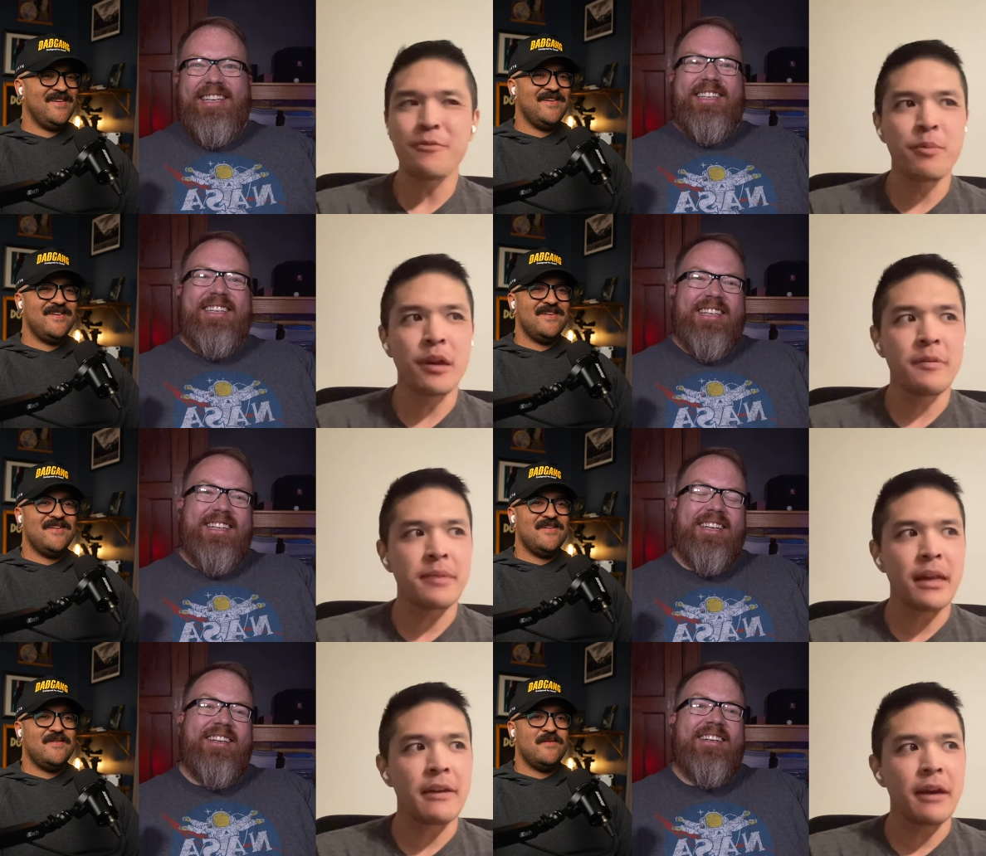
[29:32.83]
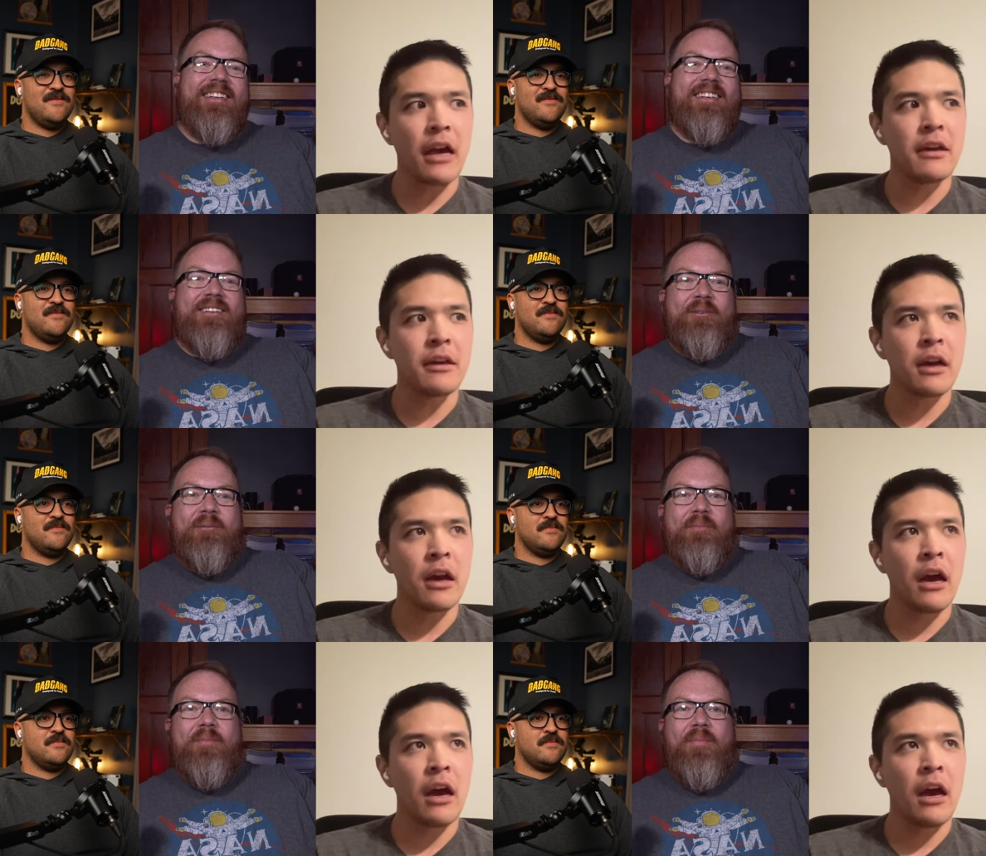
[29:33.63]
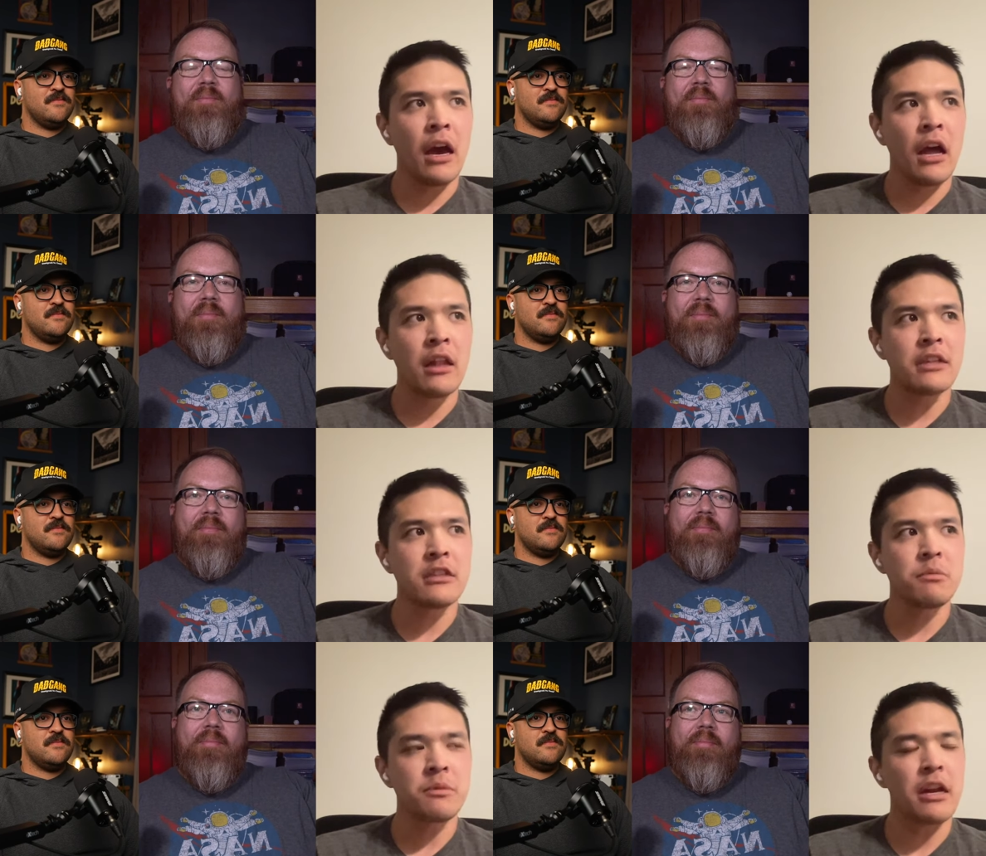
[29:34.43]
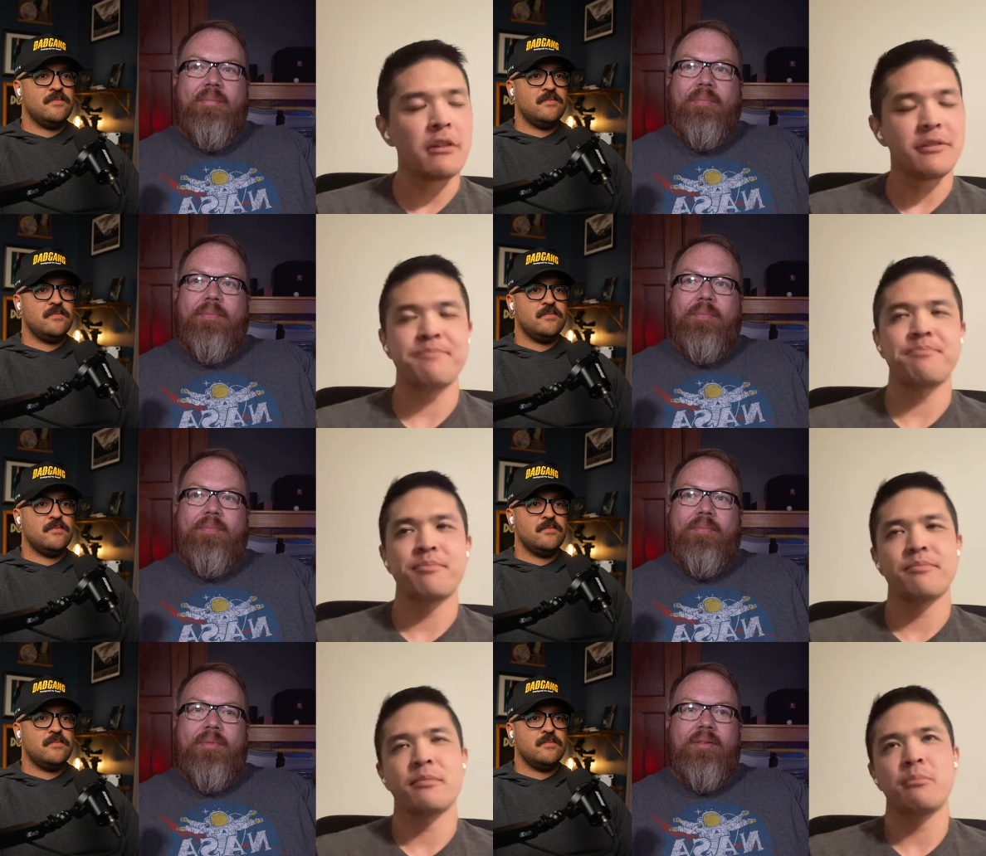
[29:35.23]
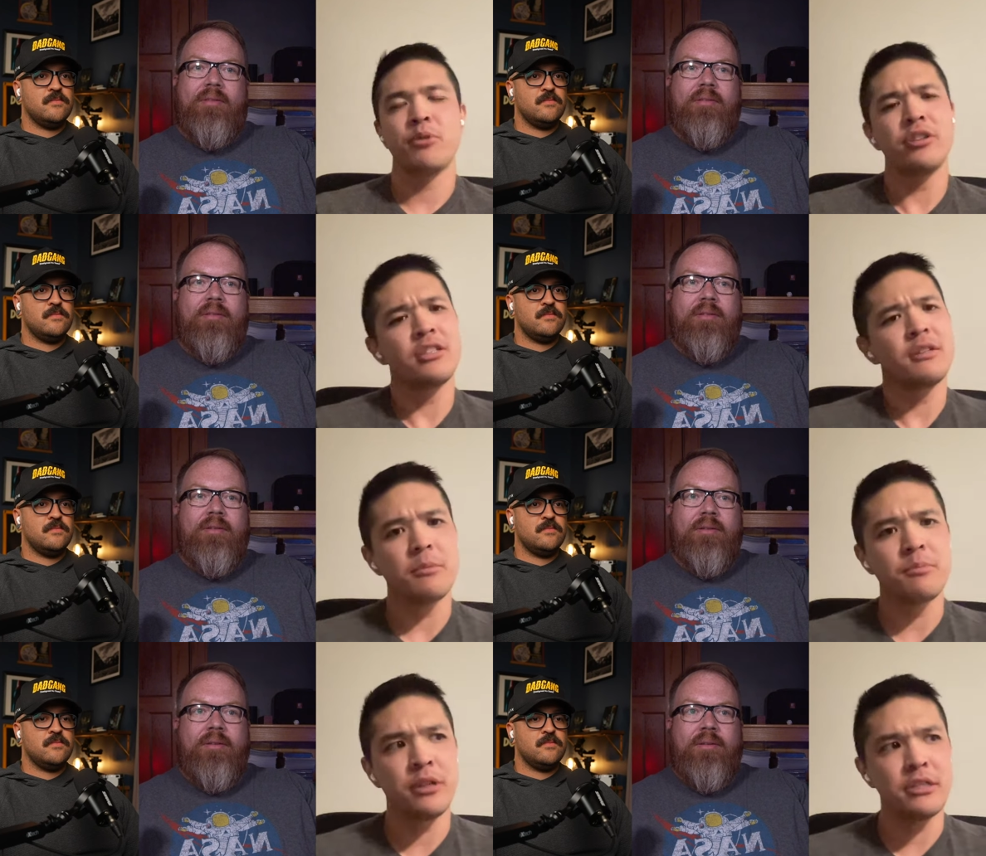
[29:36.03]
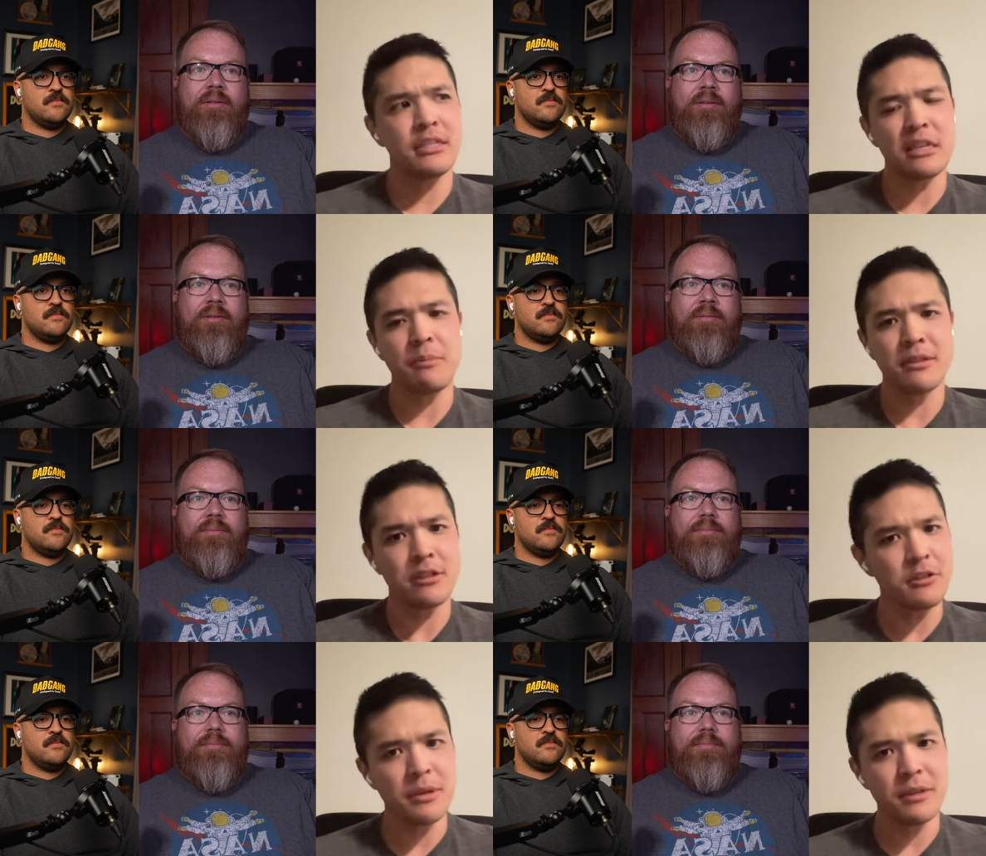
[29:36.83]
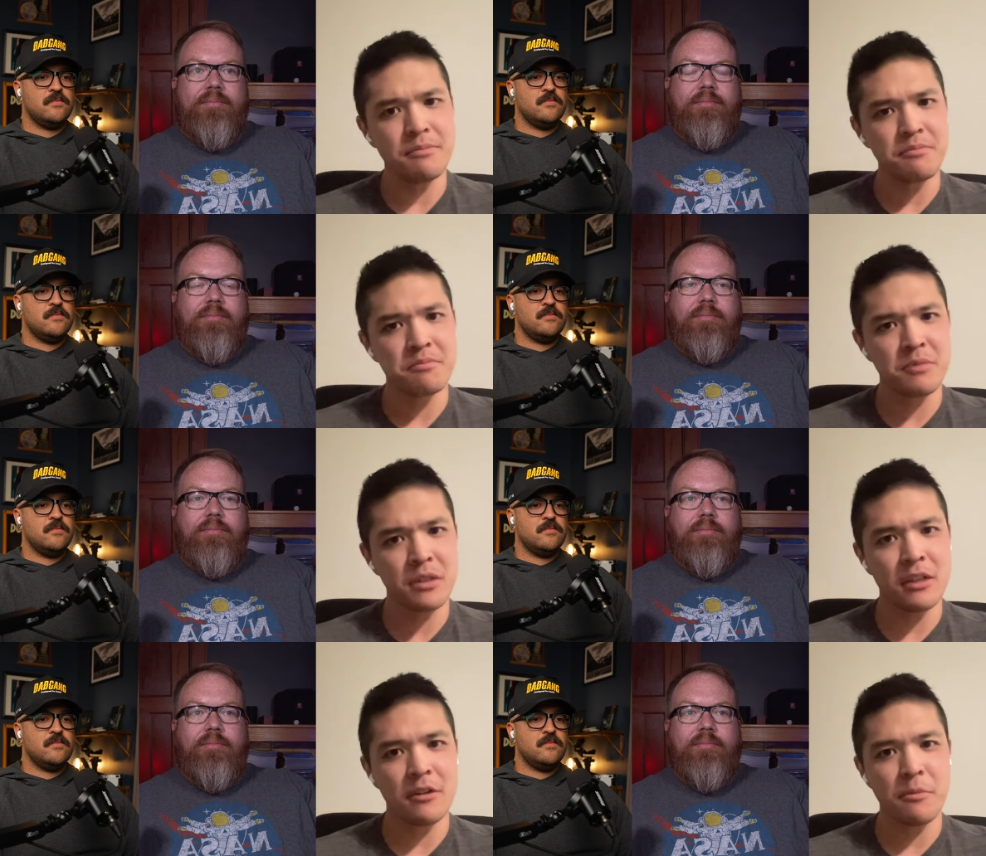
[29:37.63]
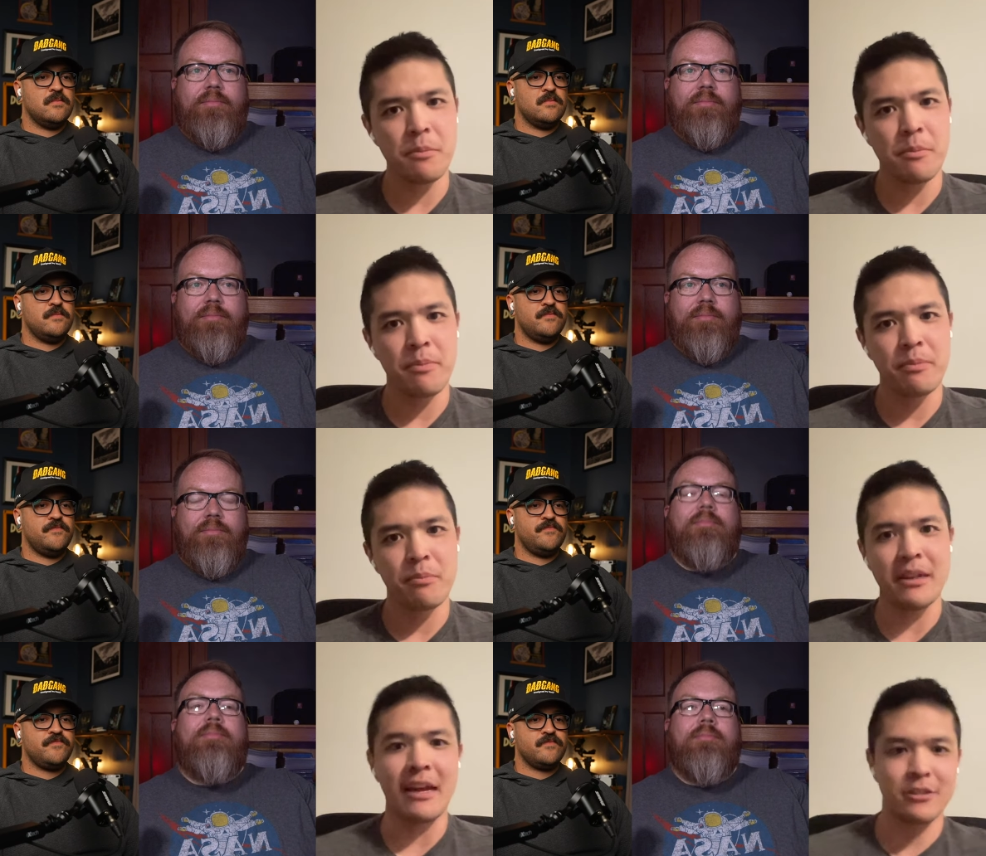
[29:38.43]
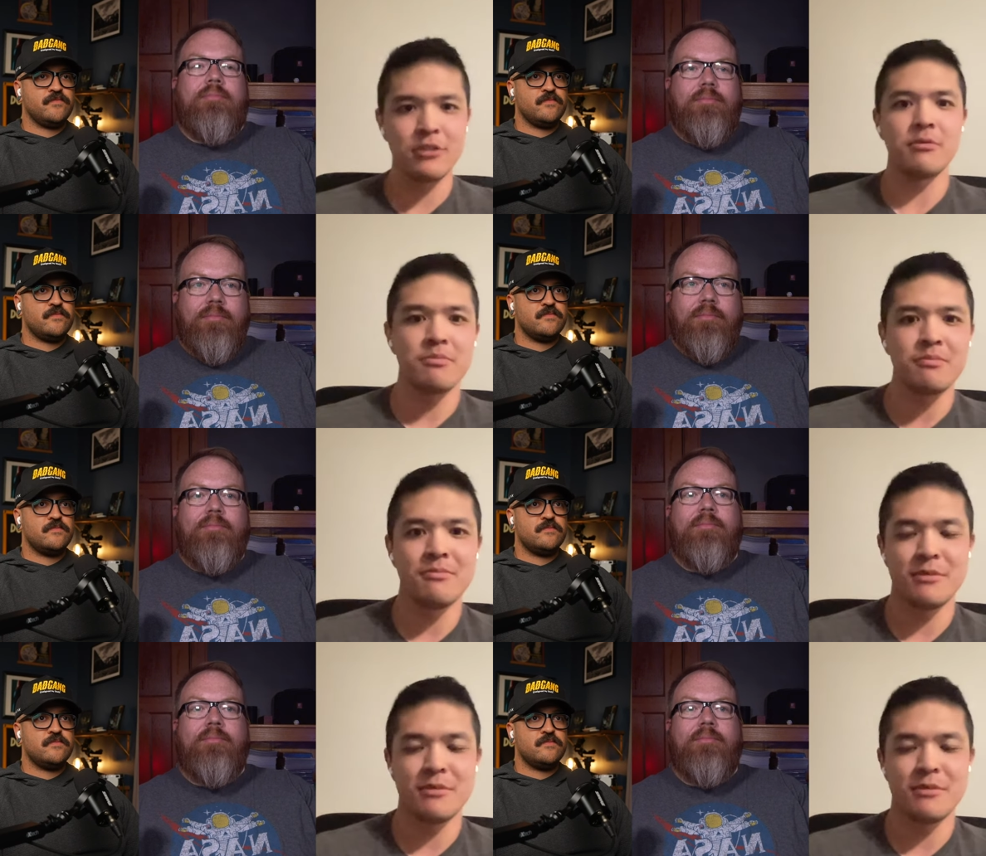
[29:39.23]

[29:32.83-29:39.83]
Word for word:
Speaker 1: see, for me, I'm like I I like to kind of push it, push his limits a little bit, you know, but not too